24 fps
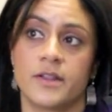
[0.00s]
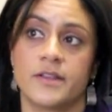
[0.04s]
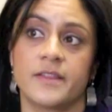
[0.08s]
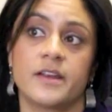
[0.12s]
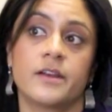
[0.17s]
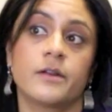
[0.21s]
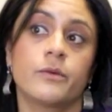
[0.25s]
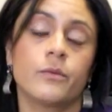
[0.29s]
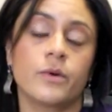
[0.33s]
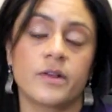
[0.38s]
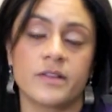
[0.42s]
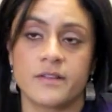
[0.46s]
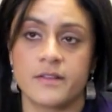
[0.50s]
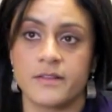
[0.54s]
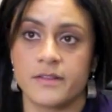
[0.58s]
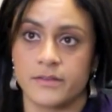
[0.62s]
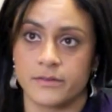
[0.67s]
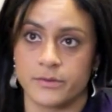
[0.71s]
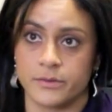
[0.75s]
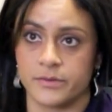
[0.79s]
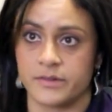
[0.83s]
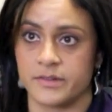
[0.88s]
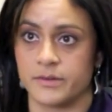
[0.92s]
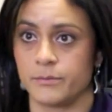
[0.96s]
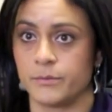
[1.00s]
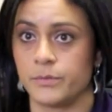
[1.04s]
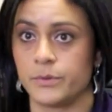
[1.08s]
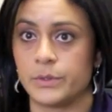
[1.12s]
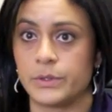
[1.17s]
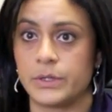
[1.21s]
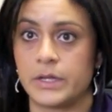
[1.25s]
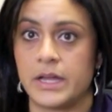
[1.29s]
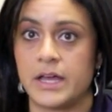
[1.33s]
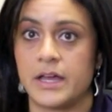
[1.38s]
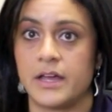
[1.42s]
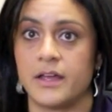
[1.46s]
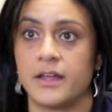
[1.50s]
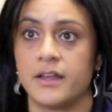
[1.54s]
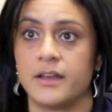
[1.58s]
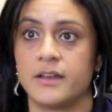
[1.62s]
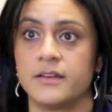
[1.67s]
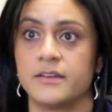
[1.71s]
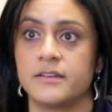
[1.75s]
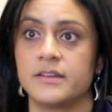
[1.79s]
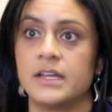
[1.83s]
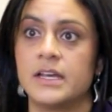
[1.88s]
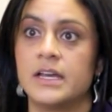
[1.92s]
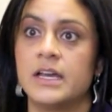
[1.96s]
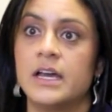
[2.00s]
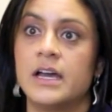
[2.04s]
and that it wasn't so simple, and